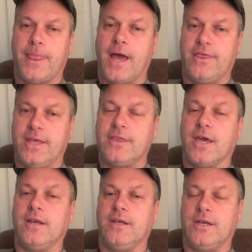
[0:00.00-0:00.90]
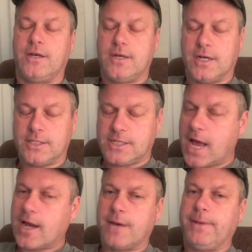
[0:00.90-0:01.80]
I think that it's
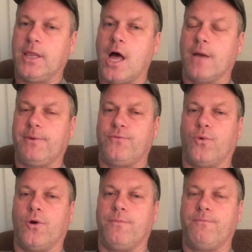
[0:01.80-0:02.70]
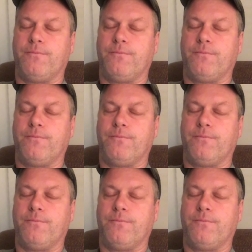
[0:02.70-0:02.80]
not going to be long before